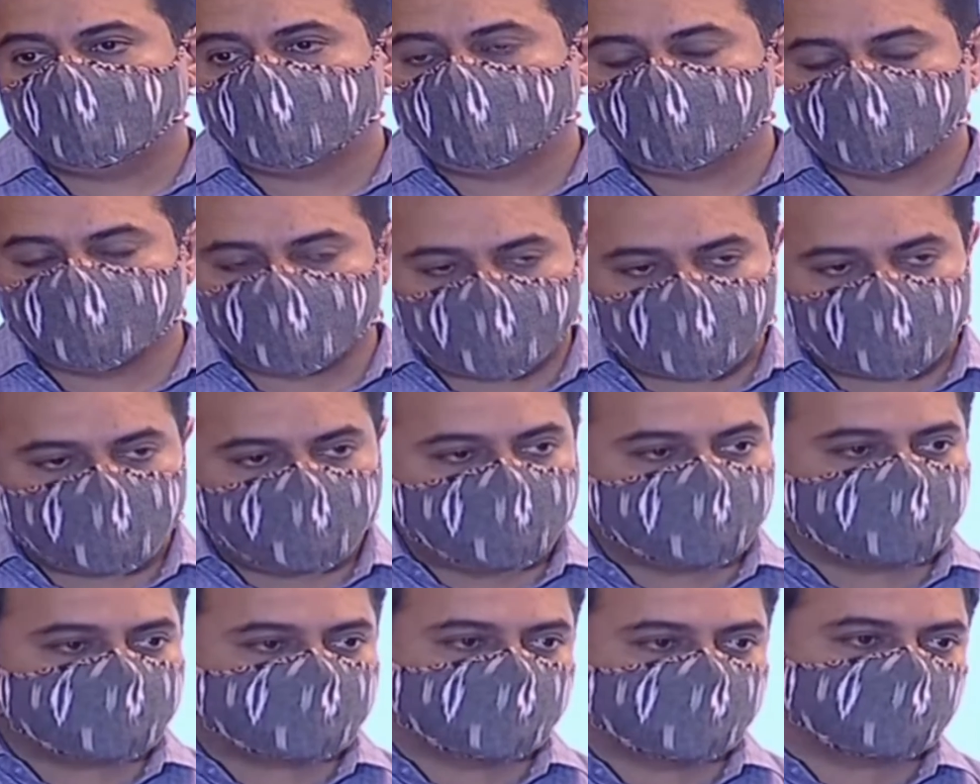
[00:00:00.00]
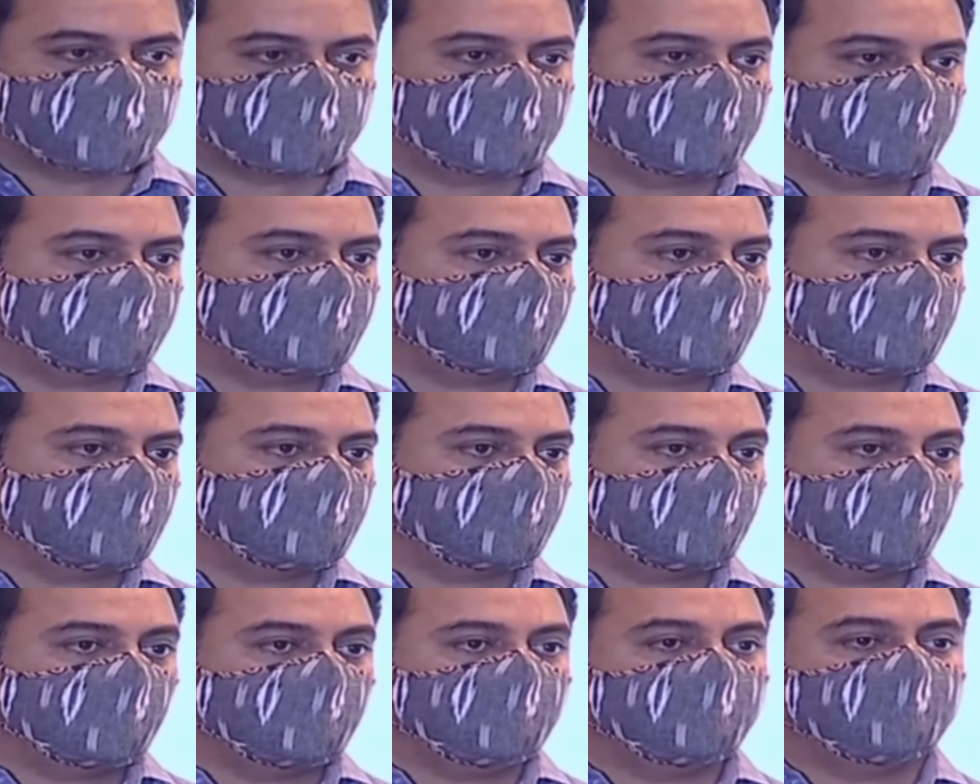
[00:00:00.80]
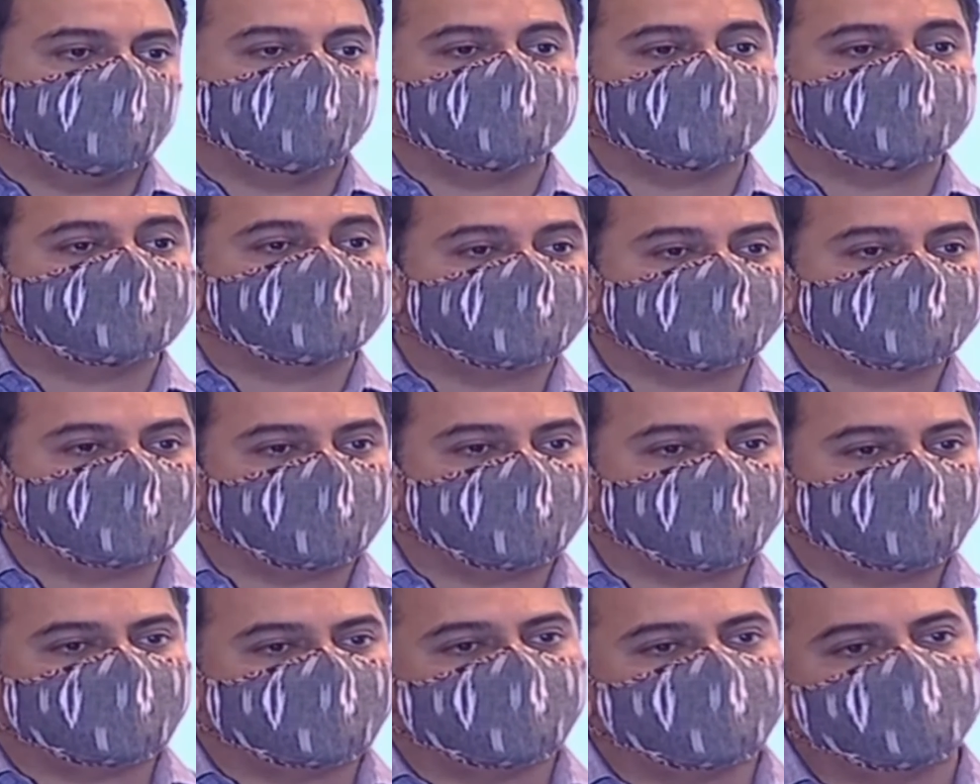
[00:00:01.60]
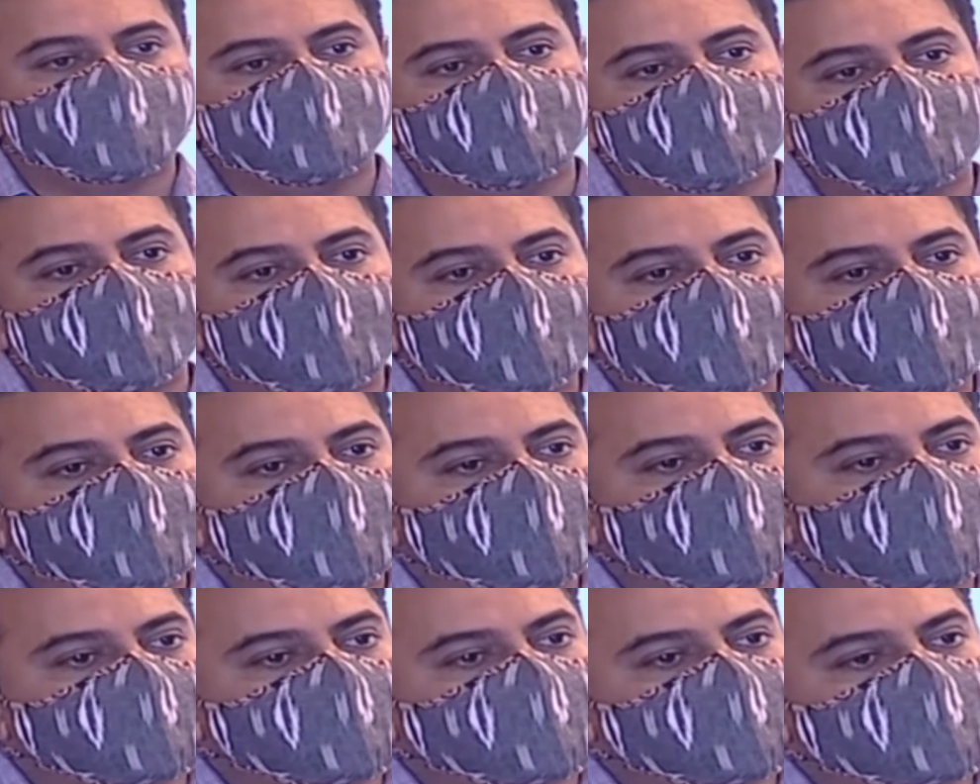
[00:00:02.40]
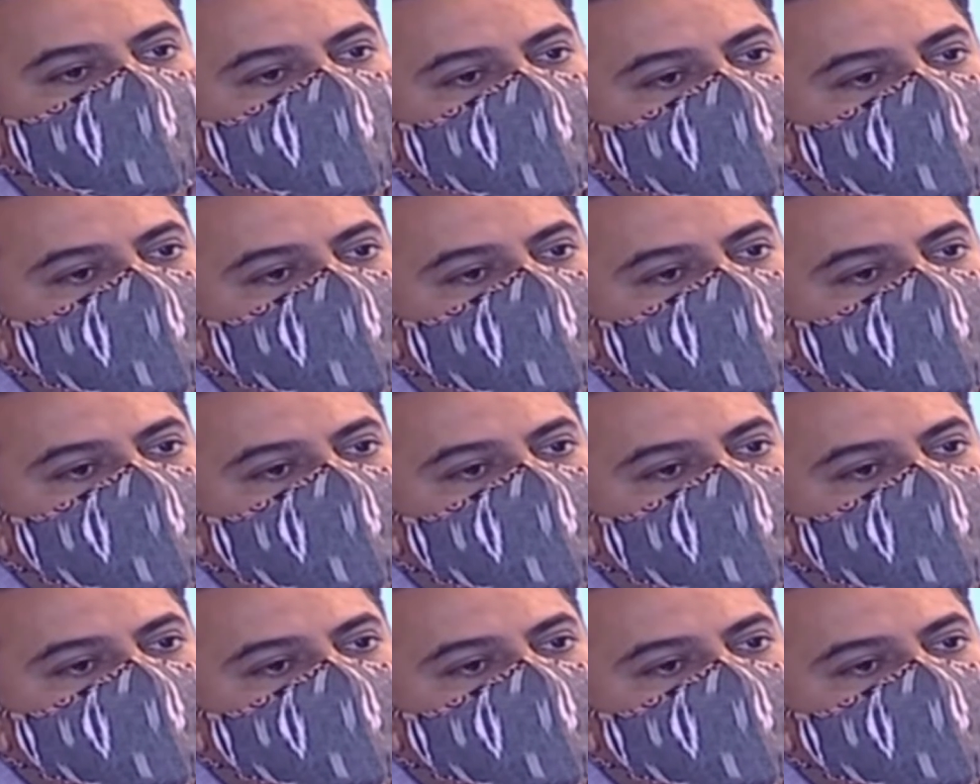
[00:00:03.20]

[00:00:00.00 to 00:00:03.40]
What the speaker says: and when I mentioned to him that no Indian state will